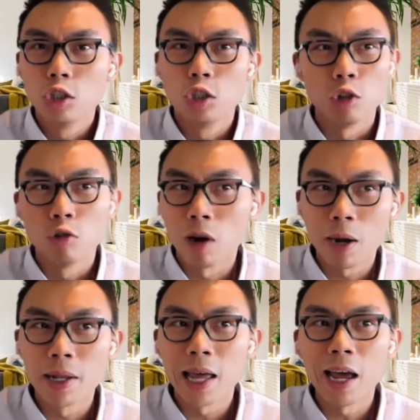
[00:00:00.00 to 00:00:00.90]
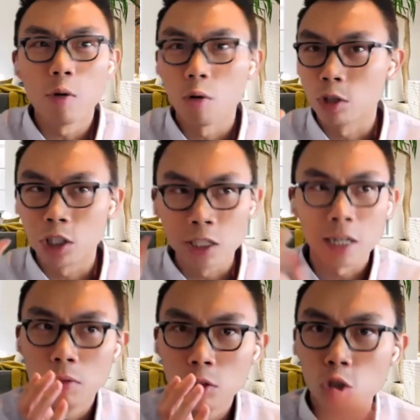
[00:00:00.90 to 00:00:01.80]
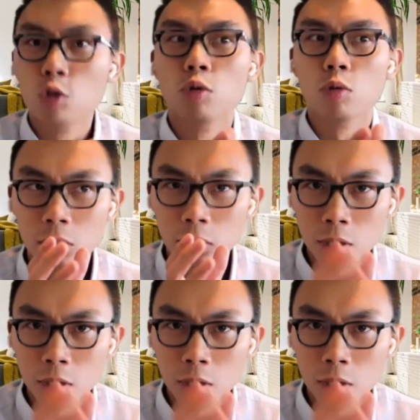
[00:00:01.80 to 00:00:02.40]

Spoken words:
Do you recommend that, or stick to